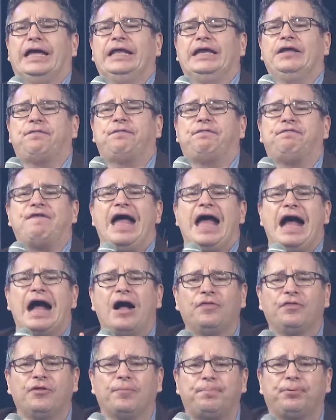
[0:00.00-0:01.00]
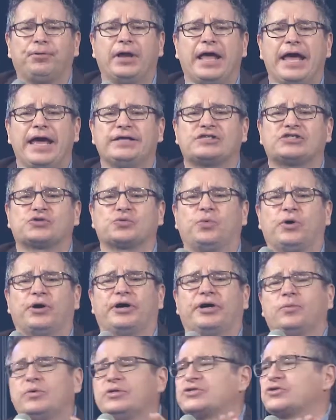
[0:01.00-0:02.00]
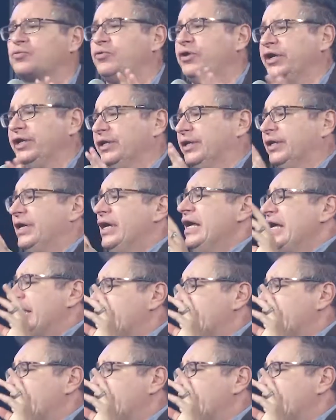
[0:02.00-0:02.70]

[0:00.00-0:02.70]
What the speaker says: and he found the place where it was written,